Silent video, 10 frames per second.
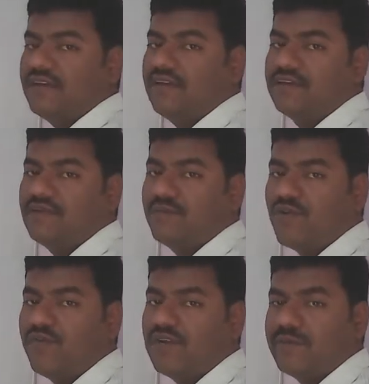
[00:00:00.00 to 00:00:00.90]
The
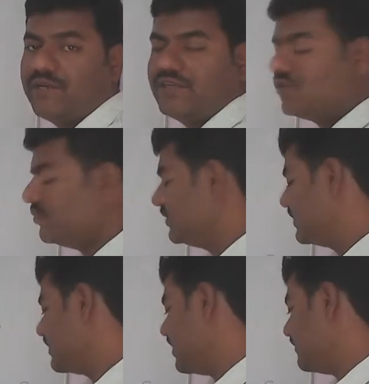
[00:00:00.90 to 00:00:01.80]
profitability is rupees
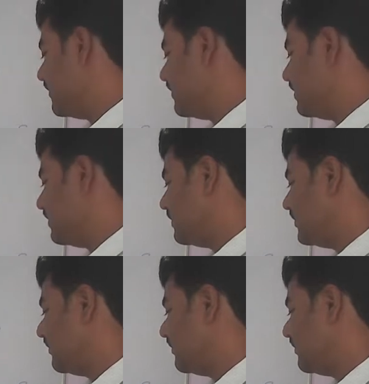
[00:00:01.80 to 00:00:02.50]
6,50,000.